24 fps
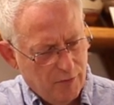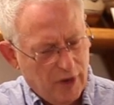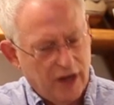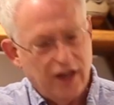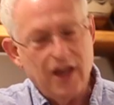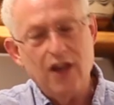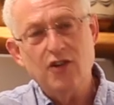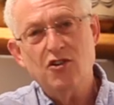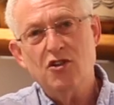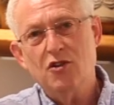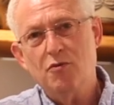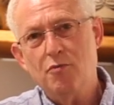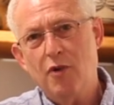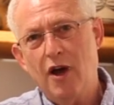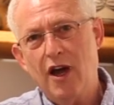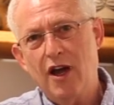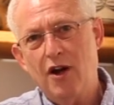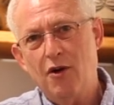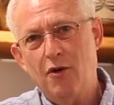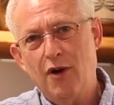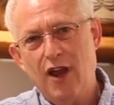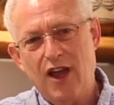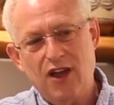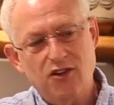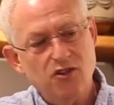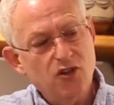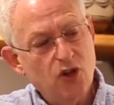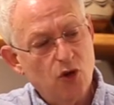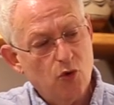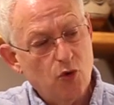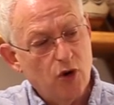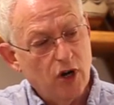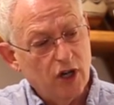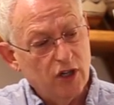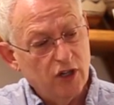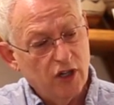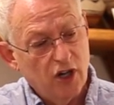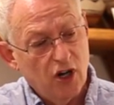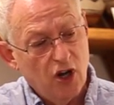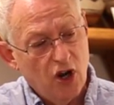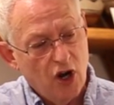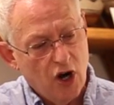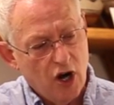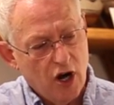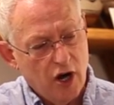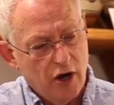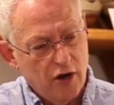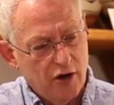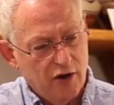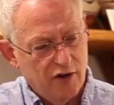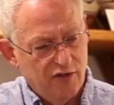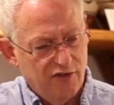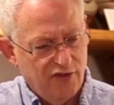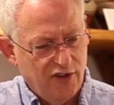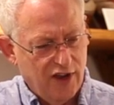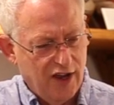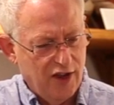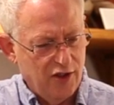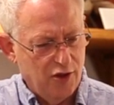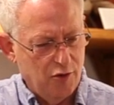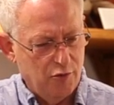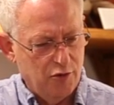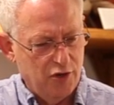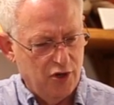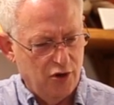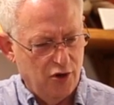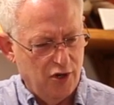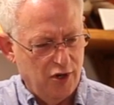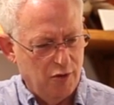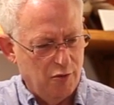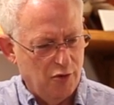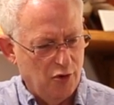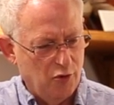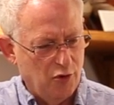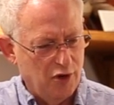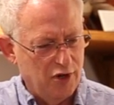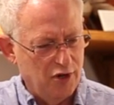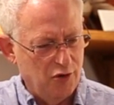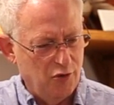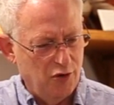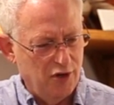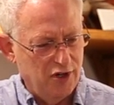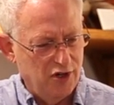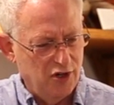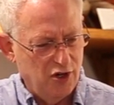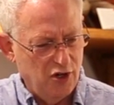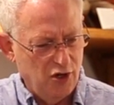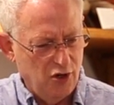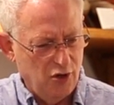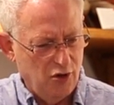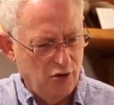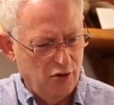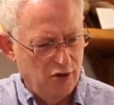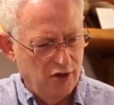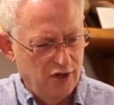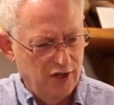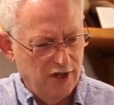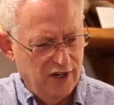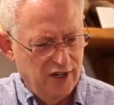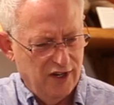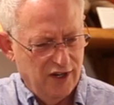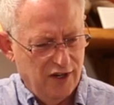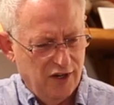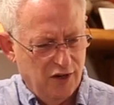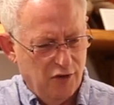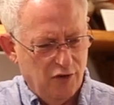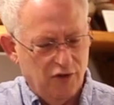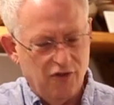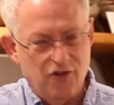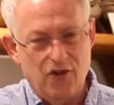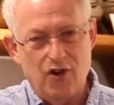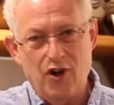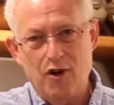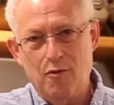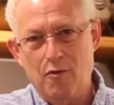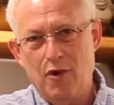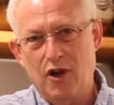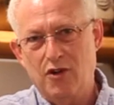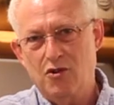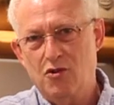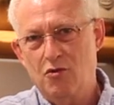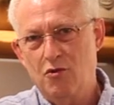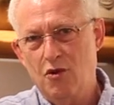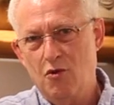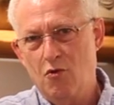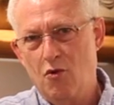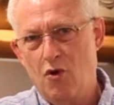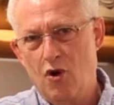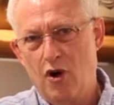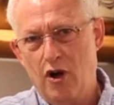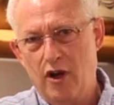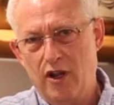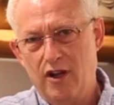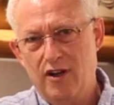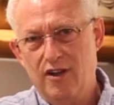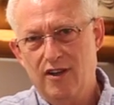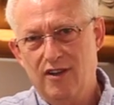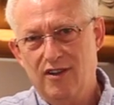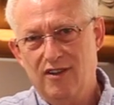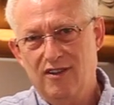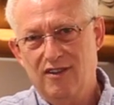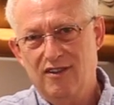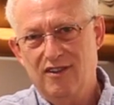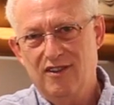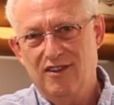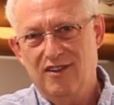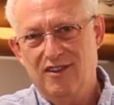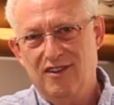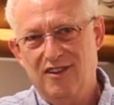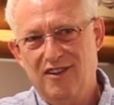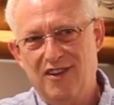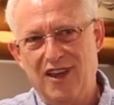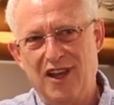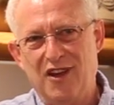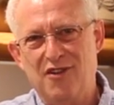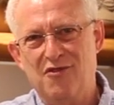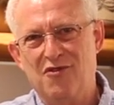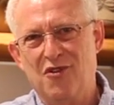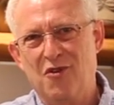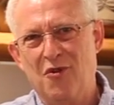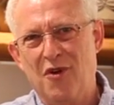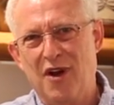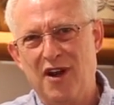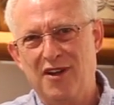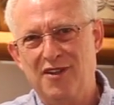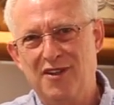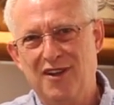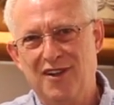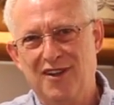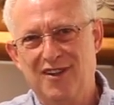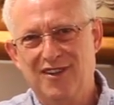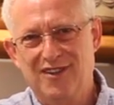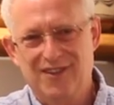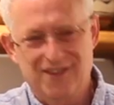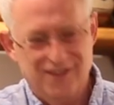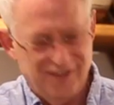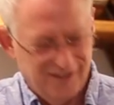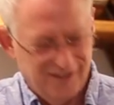Micacious pottery asks you to work a little harder to find the beauty, but when we do, we're very much rewarded. Thank you for watching.